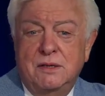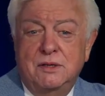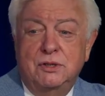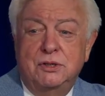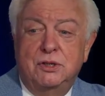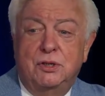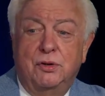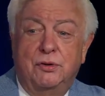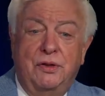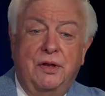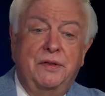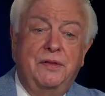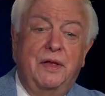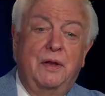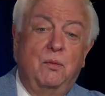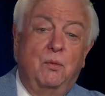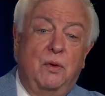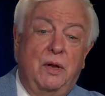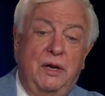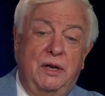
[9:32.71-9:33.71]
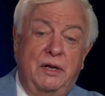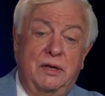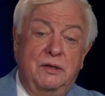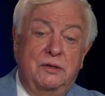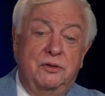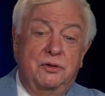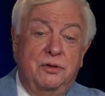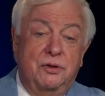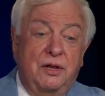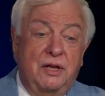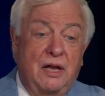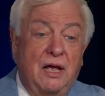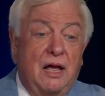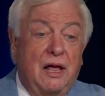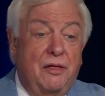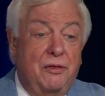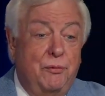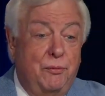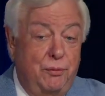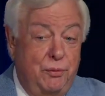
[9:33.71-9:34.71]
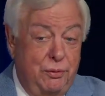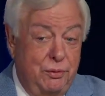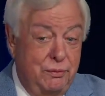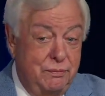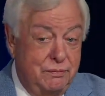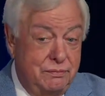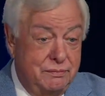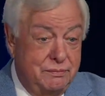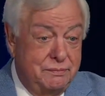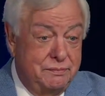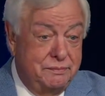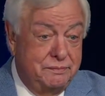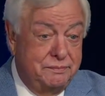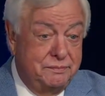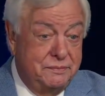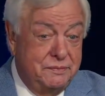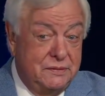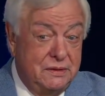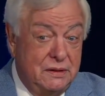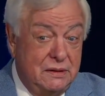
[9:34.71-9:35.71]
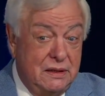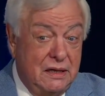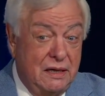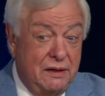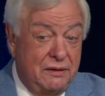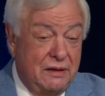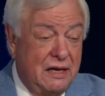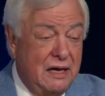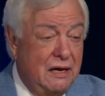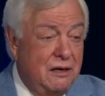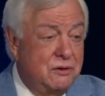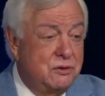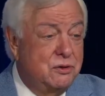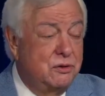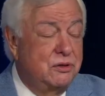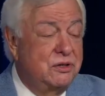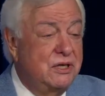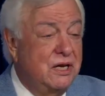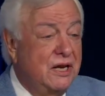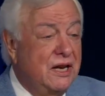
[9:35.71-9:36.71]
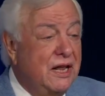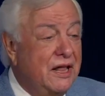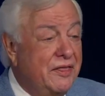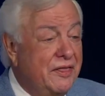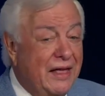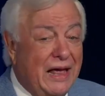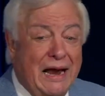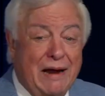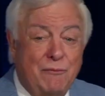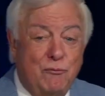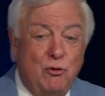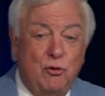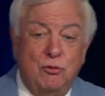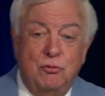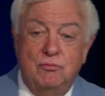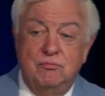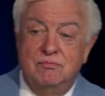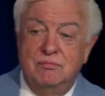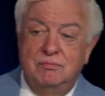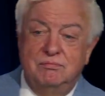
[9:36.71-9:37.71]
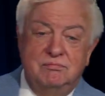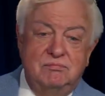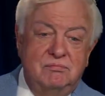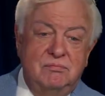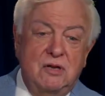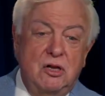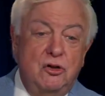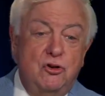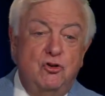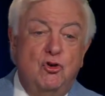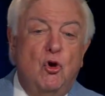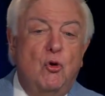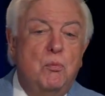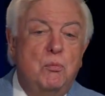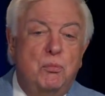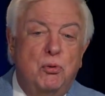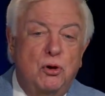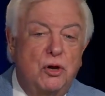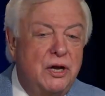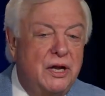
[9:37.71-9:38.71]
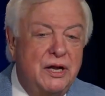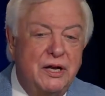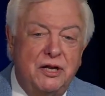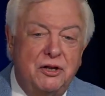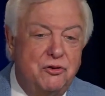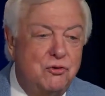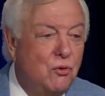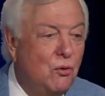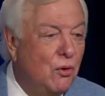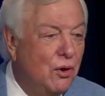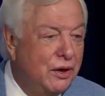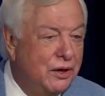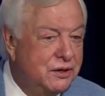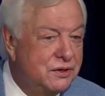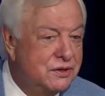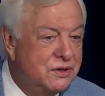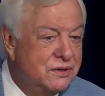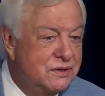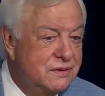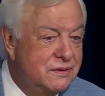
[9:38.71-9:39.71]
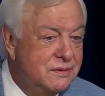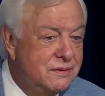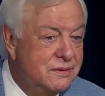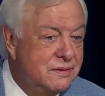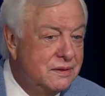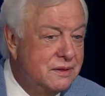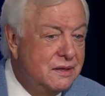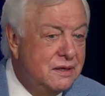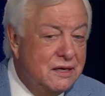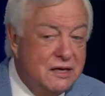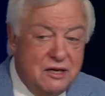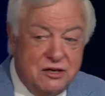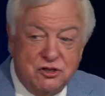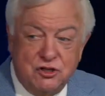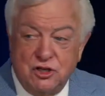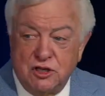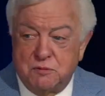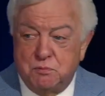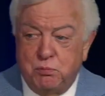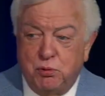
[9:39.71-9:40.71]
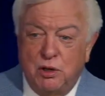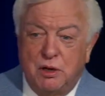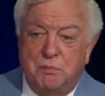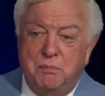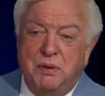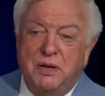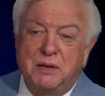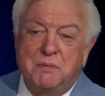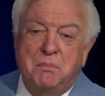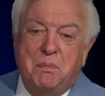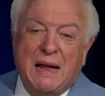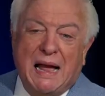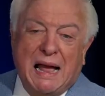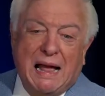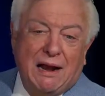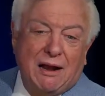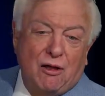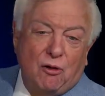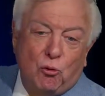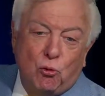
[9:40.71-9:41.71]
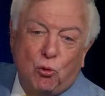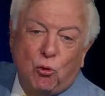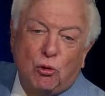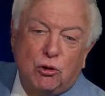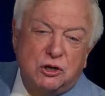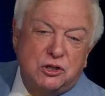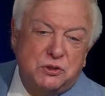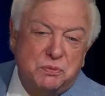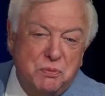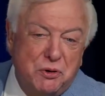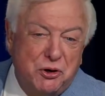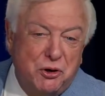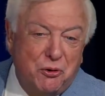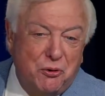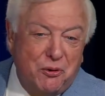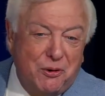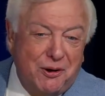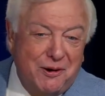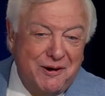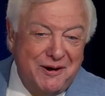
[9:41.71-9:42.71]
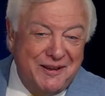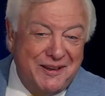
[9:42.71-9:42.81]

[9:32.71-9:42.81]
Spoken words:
So then they went into the other room. Now the counselor said, in that room, don't put any toys. Just put a big pile of horse manure.